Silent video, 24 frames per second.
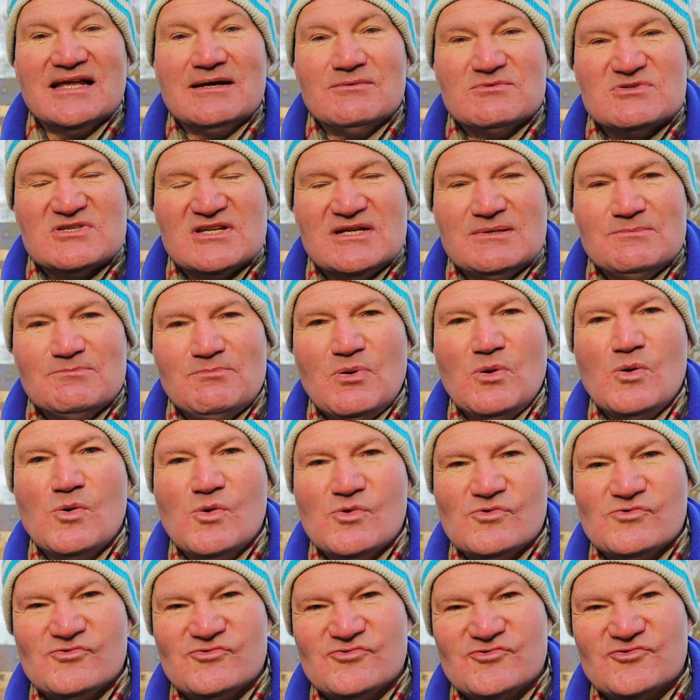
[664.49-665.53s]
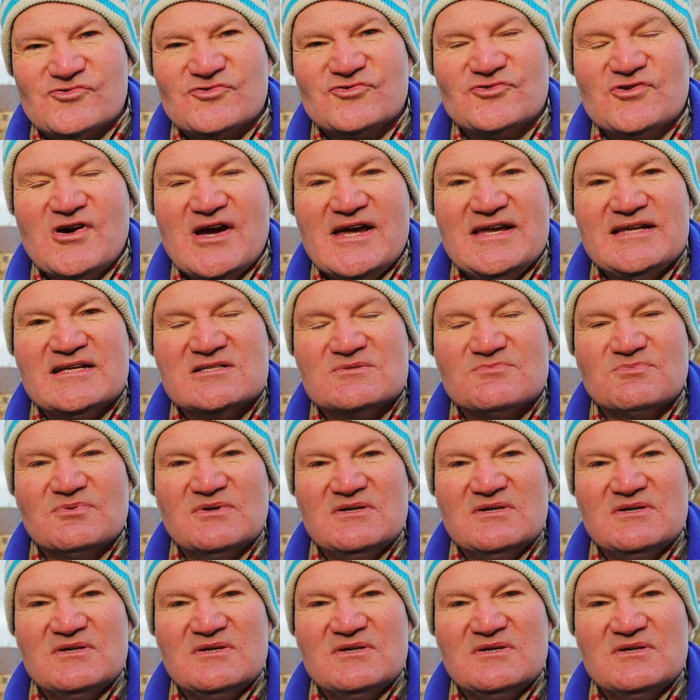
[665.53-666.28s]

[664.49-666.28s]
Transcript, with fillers: that was an important trade because